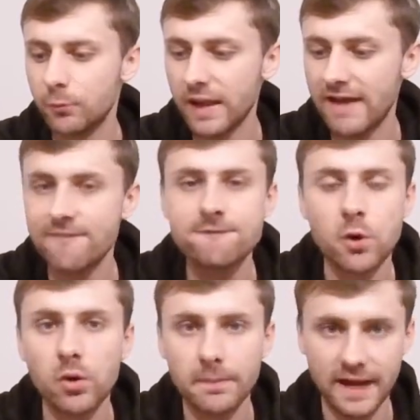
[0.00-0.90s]
have
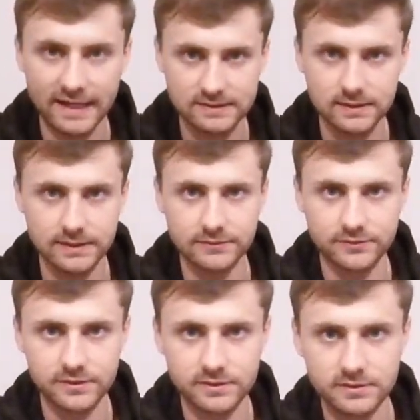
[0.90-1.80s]
4 packs left.
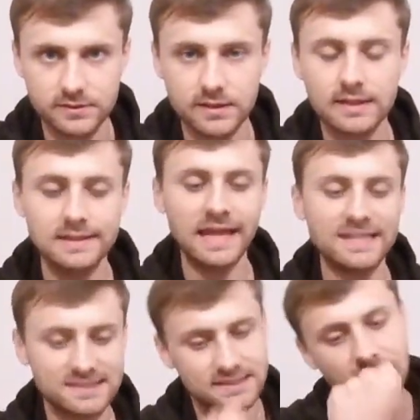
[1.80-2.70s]

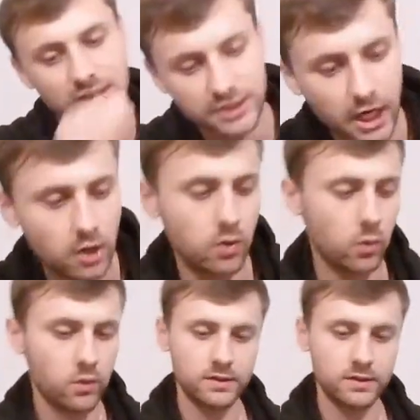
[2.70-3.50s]
Let's go,